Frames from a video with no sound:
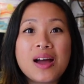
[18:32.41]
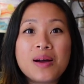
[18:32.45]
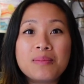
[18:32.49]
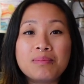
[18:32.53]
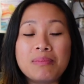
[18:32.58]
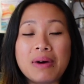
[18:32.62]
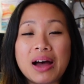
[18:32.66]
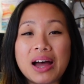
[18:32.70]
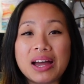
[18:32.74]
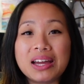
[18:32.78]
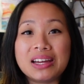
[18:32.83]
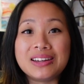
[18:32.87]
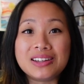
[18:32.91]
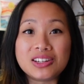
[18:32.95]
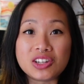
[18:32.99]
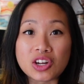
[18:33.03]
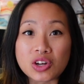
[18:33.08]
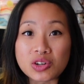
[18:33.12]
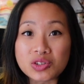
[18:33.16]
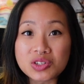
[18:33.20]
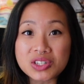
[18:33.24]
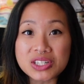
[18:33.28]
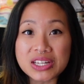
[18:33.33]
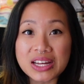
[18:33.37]
my
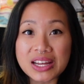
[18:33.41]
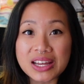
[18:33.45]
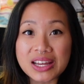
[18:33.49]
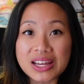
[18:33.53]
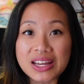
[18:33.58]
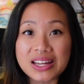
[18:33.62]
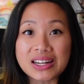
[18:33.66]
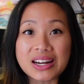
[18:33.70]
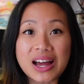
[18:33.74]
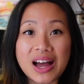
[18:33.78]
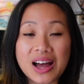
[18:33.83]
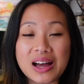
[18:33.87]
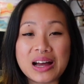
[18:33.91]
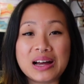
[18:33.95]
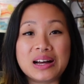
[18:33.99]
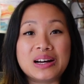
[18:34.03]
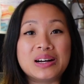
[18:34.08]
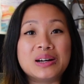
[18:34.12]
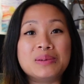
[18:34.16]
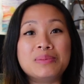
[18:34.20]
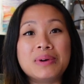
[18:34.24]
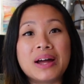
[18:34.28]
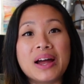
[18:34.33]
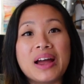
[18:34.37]
Notion
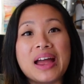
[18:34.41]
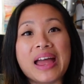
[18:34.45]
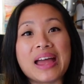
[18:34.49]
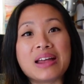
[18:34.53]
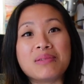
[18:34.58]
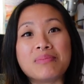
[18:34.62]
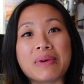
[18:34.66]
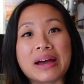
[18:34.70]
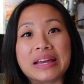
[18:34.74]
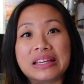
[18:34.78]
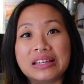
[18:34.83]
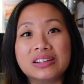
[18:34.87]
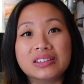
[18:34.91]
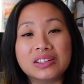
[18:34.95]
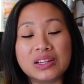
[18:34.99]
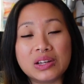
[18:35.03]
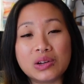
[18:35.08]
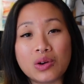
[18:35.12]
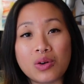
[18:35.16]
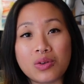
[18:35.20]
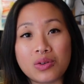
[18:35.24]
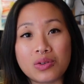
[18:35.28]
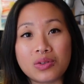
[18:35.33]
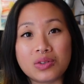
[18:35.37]
hub, and my yearly
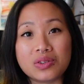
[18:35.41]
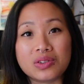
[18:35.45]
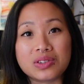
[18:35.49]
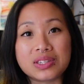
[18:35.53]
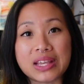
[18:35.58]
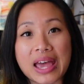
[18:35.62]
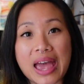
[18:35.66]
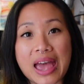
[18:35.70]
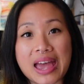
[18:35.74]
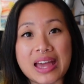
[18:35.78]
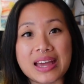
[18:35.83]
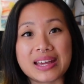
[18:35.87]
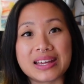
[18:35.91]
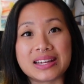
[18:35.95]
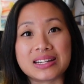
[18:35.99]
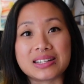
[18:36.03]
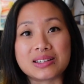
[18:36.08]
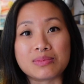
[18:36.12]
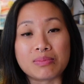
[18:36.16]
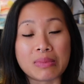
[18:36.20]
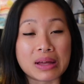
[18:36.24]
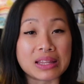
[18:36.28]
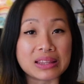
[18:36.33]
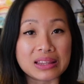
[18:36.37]
goals
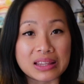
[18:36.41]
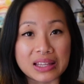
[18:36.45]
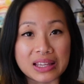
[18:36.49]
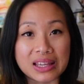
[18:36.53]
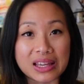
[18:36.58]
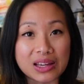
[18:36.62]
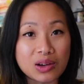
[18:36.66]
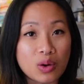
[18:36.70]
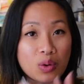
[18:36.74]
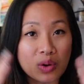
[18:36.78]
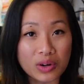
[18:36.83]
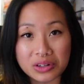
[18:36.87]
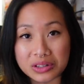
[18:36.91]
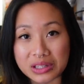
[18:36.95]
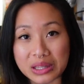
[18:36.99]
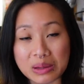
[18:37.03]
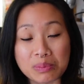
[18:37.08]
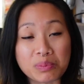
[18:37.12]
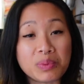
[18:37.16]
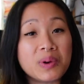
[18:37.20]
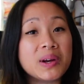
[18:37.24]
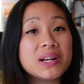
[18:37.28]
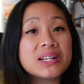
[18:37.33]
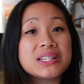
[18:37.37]
and monthly, quarterly
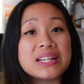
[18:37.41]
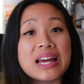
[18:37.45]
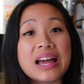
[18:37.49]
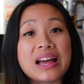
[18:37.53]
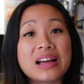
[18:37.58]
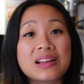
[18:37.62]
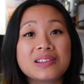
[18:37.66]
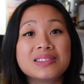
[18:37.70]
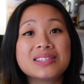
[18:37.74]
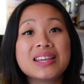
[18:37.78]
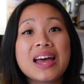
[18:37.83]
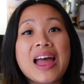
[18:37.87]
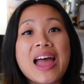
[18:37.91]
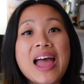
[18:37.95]
breakdowns,